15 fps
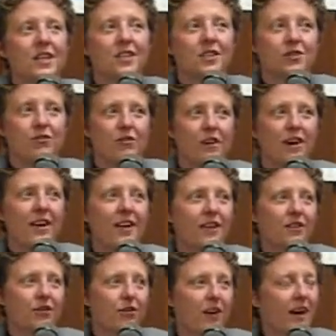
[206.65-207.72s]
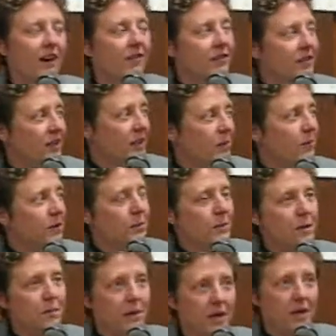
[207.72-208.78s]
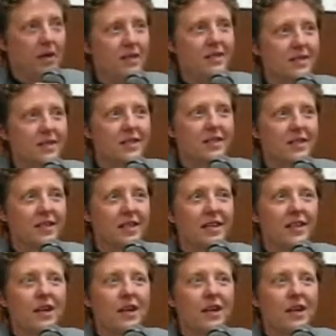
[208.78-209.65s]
to try and craft and implement policies